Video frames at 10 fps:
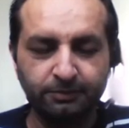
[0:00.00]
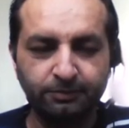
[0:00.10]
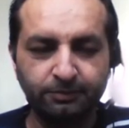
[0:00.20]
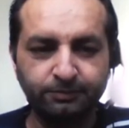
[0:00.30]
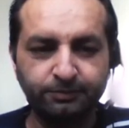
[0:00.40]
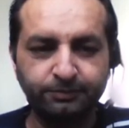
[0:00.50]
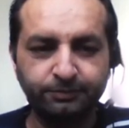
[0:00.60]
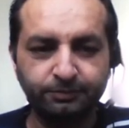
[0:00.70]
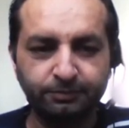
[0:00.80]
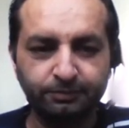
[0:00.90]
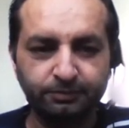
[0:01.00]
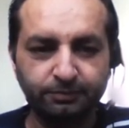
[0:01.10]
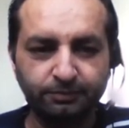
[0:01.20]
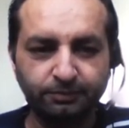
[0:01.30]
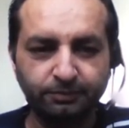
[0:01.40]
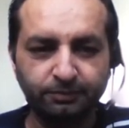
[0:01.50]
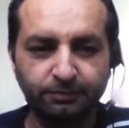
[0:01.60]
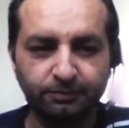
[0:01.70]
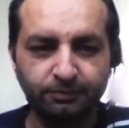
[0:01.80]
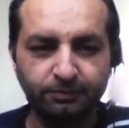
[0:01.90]

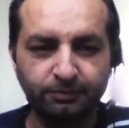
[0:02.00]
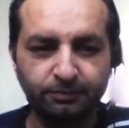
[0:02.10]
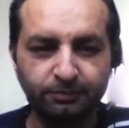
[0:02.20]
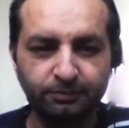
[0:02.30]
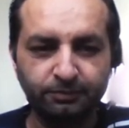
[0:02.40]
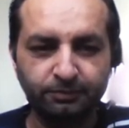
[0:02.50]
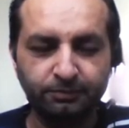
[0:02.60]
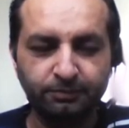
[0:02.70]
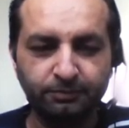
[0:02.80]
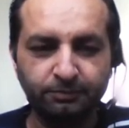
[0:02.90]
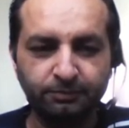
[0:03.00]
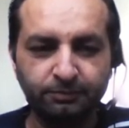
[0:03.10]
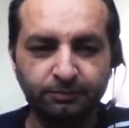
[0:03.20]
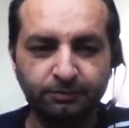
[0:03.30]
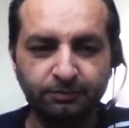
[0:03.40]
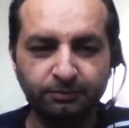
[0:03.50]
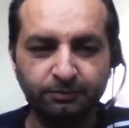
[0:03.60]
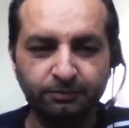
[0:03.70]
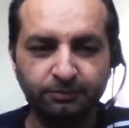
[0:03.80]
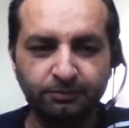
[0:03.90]

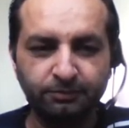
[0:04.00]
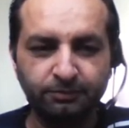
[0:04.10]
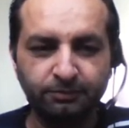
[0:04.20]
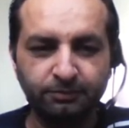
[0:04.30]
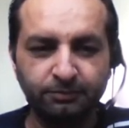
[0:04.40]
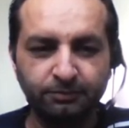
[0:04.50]
[no speech]